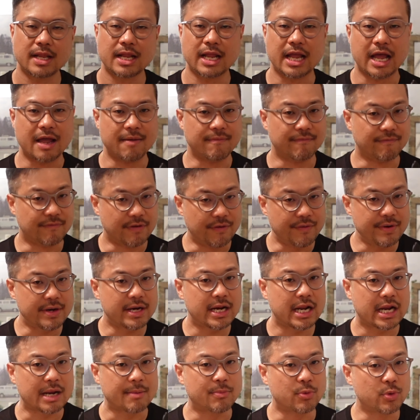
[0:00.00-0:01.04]
I'm very
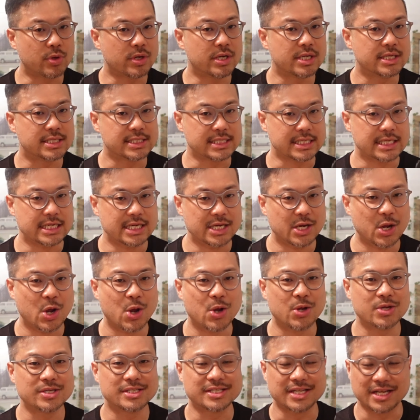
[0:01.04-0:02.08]
glad I'm doing this
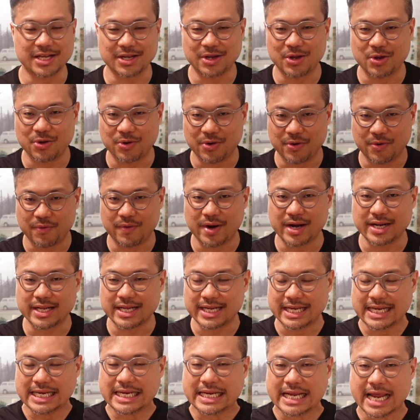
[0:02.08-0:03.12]
indoors, or rather
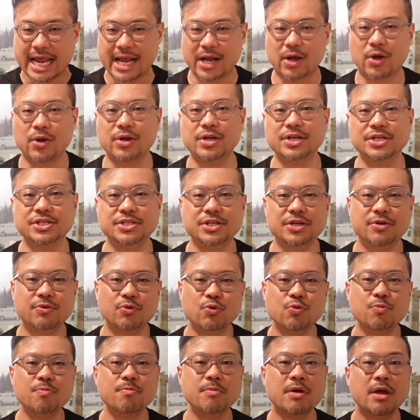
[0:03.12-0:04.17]
in the air conditioning
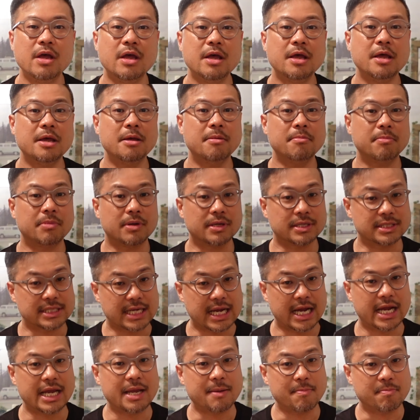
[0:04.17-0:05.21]
room. because
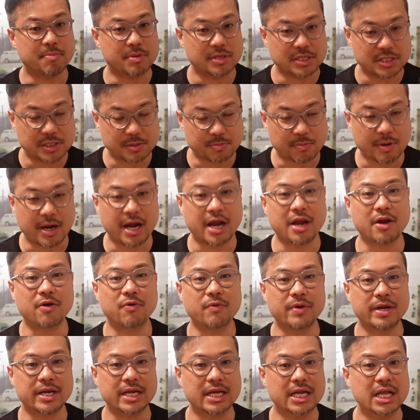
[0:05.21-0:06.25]
I am
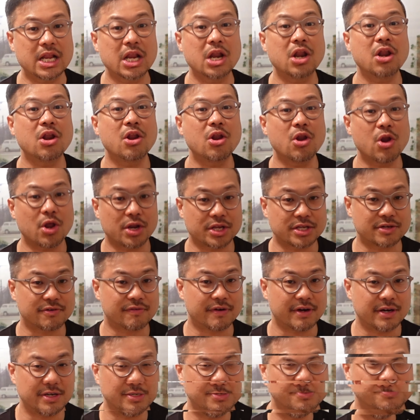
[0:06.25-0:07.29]
perspiring a lot
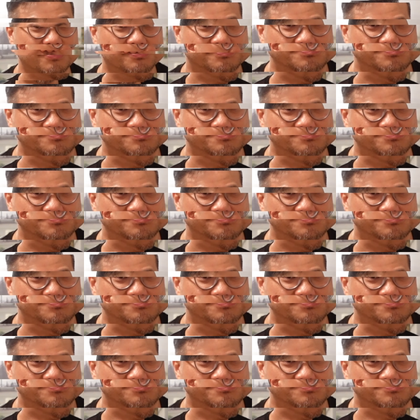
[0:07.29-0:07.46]
right now.